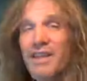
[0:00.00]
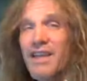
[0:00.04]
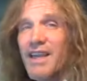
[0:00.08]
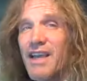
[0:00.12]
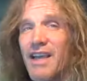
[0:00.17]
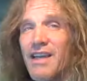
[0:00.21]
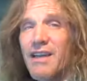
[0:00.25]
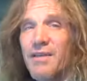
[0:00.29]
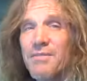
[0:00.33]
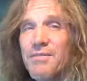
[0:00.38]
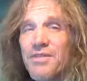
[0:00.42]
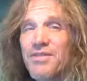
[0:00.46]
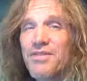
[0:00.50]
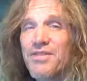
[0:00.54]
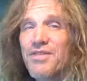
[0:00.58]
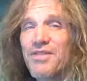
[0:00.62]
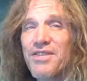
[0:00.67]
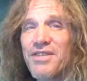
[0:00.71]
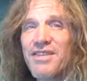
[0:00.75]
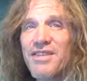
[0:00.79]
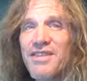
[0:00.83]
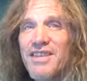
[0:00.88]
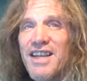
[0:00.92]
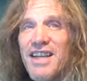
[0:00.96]
again, I'm just
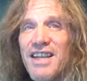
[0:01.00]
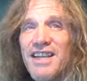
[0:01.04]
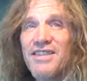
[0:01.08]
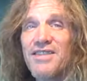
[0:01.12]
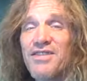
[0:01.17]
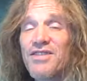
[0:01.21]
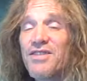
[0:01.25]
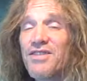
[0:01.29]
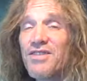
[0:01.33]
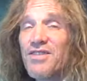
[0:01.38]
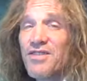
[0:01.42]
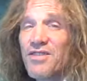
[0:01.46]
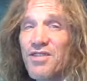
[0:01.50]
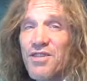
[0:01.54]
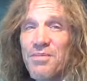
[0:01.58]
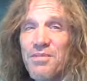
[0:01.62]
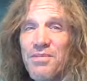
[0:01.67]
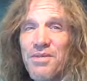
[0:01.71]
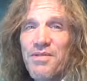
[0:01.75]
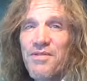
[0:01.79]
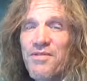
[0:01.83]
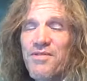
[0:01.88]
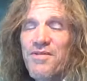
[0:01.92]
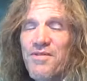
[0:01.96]
going to say it's a
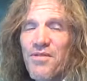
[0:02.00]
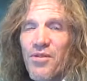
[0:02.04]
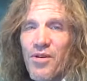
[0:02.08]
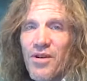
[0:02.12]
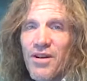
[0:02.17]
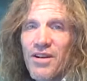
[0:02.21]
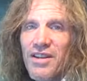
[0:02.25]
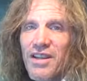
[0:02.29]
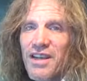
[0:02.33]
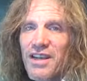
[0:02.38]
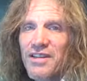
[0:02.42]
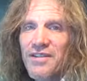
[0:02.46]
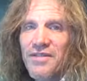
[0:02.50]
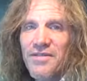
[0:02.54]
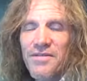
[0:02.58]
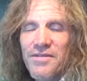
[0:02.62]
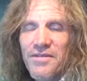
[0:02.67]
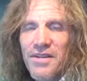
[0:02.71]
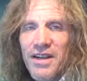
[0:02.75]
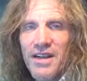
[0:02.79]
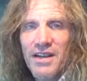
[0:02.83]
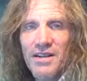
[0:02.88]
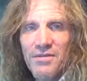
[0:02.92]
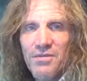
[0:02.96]
stupid four letter
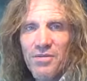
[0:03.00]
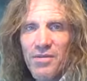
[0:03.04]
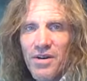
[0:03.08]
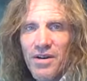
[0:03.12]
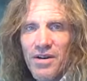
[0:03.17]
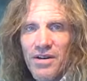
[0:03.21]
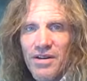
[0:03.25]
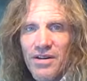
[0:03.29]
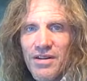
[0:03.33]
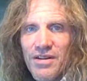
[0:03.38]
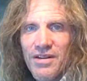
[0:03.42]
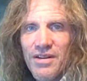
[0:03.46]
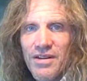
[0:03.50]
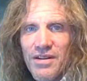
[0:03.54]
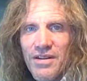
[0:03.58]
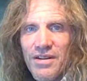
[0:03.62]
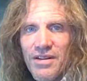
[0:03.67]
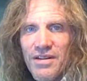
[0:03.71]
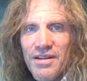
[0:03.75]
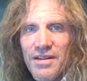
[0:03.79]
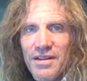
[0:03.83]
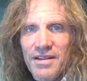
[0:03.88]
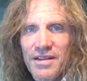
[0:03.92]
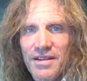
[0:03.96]
fucking word.
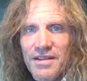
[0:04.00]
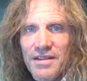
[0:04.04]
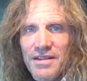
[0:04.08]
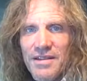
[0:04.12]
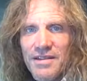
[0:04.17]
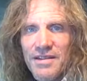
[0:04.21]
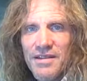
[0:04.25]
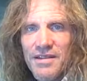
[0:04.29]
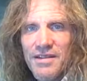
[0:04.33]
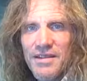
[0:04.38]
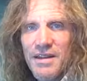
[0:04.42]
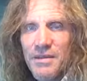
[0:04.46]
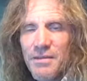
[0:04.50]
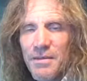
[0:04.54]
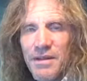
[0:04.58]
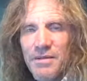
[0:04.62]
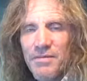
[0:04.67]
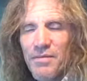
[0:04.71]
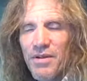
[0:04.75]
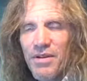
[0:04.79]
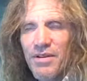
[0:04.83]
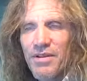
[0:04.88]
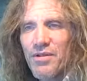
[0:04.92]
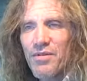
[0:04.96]
I
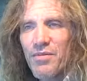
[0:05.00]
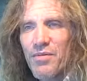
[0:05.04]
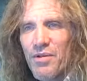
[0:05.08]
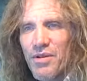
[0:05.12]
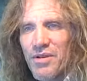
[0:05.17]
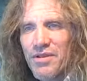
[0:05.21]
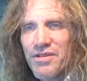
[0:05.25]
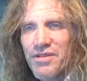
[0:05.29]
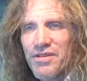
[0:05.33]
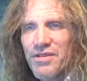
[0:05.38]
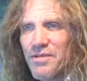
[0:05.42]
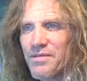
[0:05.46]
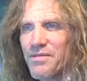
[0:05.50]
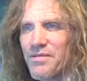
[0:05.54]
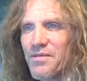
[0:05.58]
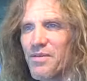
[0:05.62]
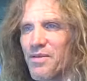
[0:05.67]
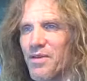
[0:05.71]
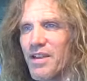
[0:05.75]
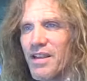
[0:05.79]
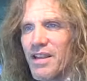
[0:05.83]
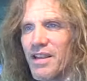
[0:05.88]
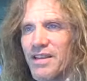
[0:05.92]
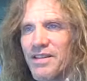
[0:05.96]
mean, one of the worst
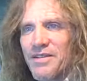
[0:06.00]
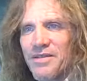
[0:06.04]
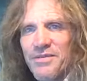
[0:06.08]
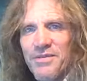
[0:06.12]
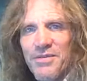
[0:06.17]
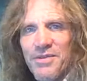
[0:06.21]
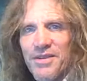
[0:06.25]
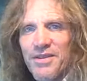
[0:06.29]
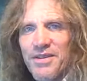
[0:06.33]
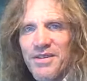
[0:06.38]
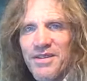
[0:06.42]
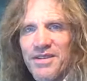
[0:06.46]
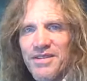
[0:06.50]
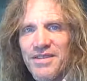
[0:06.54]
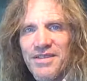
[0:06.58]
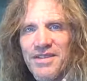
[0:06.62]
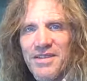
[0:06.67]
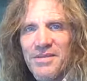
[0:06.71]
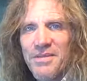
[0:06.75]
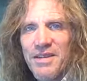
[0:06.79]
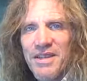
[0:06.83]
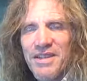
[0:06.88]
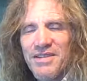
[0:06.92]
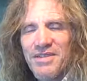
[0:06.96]
four letter words.
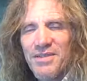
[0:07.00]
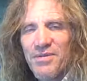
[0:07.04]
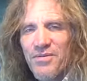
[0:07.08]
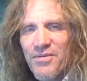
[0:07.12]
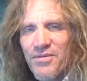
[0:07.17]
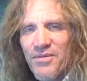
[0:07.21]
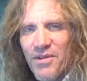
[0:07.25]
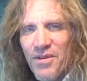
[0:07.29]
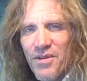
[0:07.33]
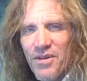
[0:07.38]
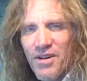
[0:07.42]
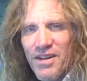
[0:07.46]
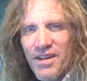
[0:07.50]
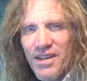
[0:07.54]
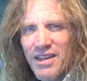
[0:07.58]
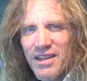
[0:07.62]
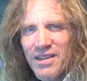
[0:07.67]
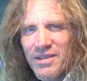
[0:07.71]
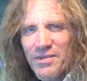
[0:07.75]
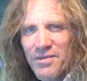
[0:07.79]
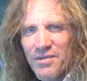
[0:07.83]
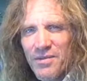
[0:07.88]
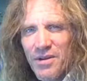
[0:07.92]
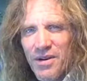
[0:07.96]
I mean, it's a four
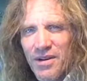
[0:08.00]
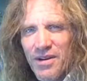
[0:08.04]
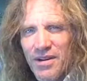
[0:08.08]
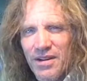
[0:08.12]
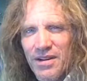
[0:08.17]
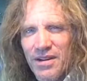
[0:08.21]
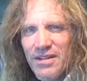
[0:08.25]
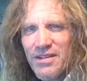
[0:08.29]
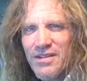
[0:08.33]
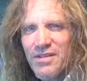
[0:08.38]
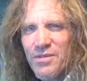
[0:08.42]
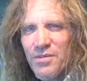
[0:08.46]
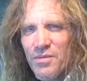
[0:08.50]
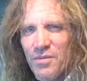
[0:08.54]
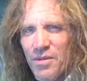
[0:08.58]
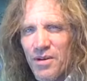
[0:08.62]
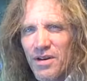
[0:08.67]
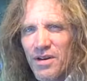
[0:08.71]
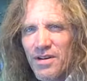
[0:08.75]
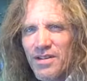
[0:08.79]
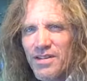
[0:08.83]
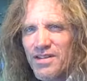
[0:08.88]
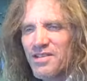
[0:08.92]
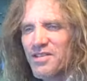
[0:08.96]
letter word. It's a
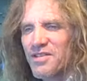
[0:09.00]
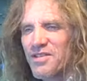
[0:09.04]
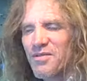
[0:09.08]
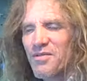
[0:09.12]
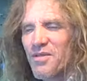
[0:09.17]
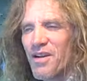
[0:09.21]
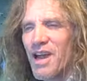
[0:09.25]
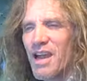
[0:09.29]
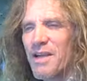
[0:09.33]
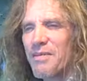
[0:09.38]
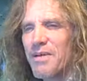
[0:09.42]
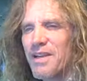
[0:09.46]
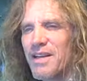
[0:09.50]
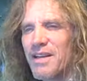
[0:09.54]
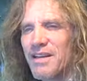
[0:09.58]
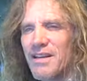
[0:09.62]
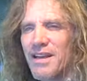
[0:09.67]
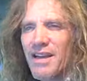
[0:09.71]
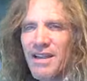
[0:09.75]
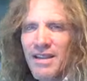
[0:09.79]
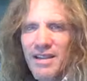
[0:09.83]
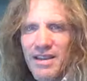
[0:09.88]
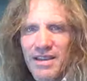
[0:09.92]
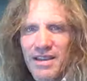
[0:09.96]
word describing
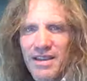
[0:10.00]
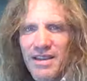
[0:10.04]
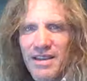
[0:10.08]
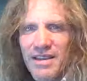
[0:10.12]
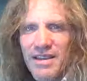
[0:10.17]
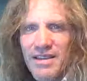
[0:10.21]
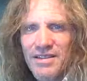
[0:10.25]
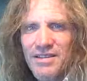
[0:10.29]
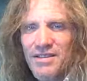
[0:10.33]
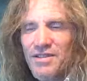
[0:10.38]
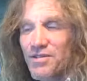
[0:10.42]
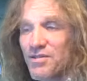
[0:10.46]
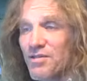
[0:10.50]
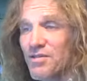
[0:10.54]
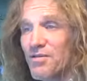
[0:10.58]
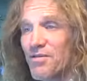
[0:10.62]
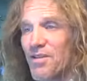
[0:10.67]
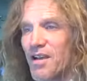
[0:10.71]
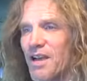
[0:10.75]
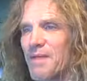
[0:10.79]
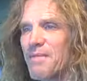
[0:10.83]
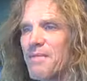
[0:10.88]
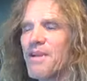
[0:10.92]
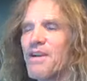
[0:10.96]
nothing, it's
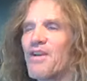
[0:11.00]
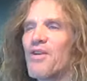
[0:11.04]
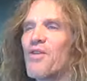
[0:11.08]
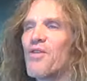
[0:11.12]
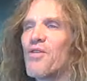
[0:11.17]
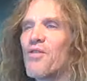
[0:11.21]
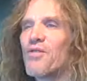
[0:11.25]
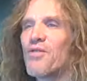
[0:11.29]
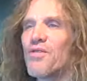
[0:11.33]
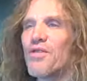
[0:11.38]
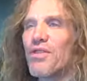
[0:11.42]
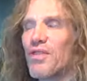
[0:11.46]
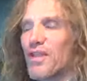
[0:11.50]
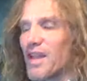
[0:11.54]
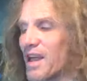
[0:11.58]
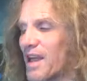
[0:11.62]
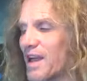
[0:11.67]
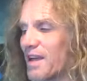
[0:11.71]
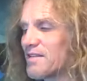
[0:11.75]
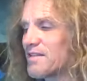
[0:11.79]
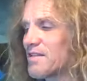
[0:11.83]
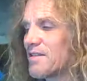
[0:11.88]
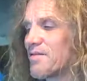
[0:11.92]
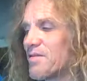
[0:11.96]
describing a whole
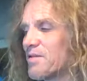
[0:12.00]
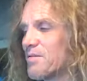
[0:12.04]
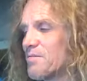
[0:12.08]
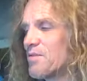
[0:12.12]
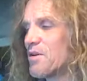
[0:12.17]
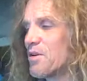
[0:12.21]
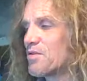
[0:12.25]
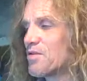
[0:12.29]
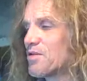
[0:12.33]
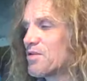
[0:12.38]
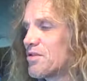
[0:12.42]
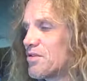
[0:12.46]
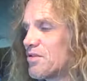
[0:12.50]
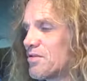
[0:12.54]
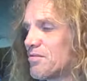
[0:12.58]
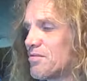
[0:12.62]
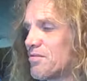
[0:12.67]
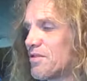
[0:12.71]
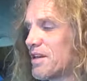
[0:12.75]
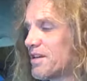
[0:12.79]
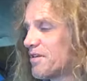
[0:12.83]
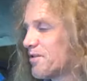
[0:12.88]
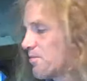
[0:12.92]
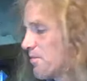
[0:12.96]
class of emotional
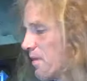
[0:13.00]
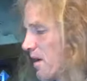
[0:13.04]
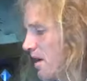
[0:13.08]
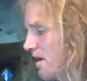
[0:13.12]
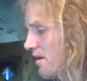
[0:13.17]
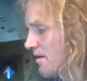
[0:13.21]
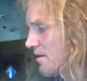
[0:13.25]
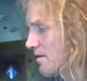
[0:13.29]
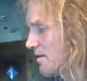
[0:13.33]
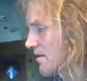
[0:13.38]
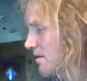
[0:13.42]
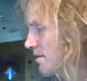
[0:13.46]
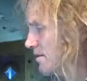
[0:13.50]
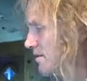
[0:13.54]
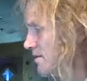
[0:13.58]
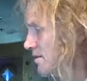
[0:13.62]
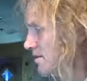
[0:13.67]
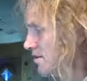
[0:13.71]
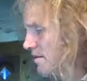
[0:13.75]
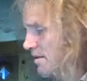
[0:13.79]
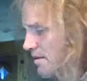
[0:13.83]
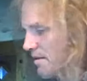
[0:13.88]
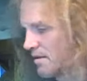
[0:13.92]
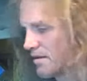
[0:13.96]

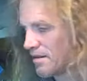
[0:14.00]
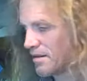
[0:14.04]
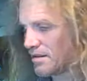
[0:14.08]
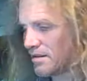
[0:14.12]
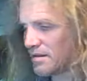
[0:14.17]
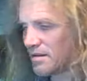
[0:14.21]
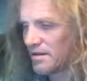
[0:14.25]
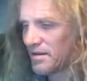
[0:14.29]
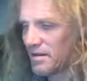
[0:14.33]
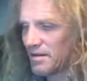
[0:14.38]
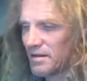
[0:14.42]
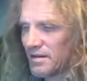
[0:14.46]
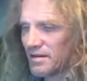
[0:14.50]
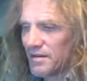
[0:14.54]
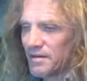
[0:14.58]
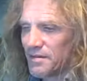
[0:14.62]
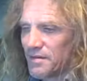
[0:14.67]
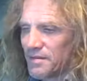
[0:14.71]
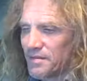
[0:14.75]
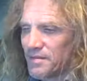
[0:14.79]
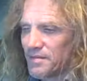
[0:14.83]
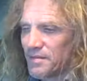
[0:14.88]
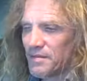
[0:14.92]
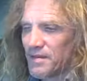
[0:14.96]
responses
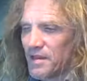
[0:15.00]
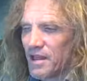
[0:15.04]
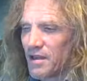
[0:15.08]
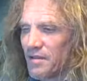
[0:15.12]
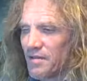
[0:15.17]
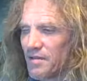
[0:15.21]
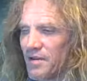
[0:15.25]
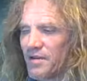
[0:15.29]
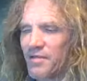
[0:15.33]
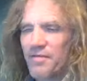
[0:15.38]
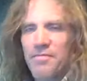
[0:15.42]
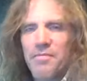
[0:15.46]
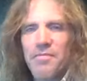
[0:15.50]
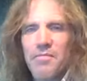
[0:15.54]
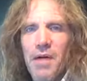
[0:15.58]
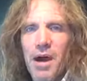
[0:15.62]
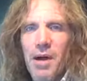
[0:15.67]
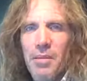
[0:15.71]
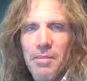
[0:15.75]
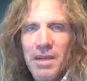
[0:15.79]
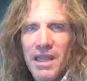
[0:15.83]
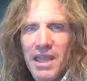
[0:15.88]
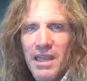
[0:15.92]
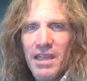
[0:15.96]
love of
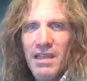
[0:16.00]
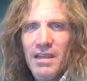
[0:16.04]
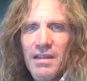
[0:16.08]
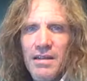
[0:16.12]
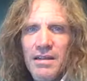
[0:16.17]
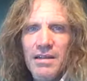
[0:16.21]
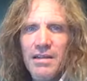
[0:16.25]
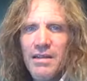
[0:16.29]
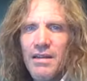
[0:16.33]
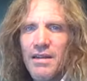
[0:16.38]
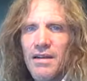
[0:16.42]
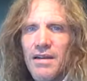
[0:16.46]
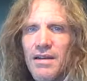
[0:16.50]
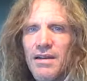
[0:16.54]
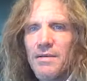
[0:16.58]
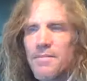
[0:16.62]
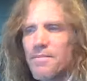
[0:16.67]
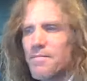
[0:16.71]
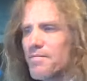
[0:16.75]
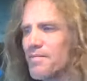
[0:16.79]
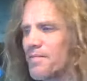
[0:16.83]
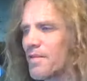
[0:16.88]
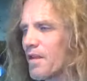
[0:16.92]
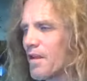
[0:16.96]
mummy,
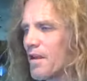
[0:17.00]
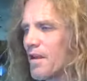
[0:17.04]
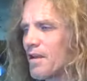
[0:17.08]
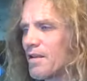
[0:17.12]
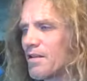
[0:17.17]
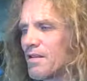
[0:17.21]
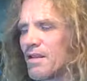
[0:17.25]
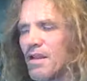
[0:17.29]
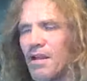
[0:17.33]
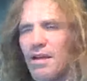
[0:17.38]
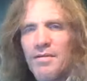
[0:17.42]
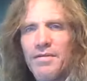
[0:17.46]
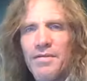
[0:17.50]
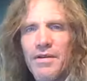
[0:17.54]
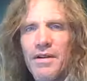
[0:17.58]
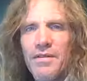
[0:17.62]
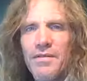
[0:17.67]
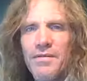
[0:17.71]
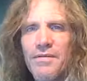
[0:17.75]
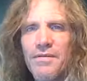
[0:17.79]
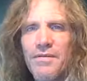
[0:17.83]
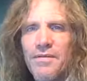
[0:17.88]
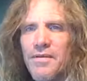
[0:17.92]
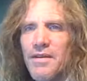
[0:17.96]
um, and love
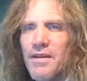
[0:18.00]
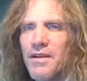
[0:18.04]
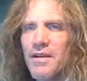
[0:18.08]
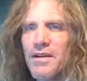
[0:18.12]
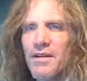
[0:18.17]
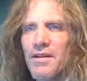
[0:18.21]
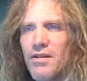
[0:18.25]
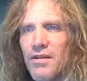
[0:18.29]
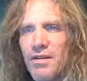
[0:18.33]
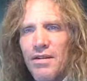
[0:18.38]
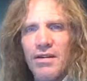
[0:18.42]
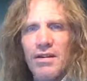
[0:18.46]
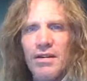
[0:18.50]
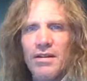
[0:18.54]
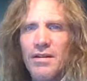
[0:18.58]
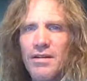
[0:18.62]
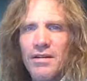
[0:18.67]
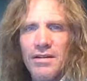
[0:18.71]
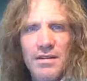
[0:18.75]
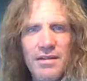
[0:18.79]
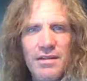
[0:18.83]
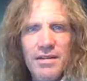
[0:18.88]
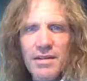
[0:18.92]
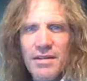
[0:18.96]
of uh, hooker.
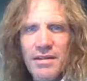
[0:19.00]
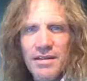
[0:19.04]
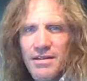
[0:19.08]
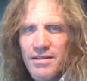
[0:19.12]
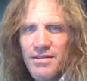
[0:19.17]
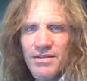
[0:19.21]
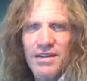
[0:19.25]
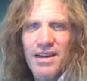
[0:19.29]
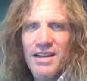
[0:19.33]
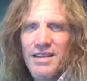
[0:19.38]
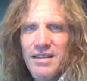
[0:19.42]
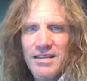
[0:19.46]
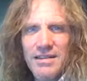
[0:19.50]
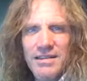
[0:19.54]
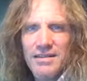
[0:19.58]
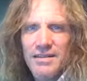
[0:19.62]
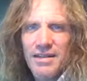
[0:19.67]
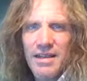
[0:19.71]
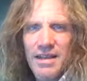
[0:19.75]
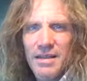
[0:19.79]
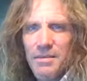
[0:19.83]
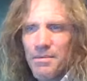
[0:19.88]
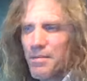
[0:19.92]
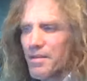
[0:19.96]
These are not the
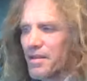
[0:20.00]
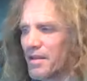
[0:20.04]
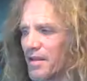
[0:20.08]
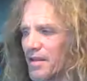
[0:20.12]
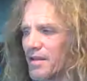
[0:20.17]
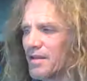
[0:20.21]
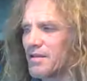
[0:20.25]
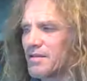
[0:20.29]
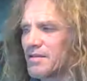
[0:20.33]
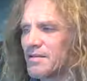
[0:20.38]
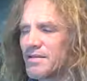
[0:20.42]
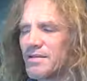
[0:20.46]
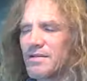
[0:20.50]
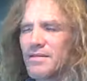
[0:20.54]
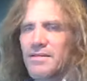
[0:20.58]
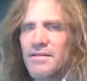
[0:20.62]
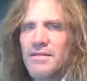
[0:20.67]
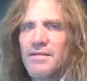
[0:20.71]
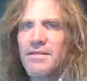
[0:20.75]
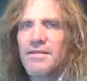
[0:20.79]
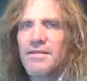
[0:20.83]
same things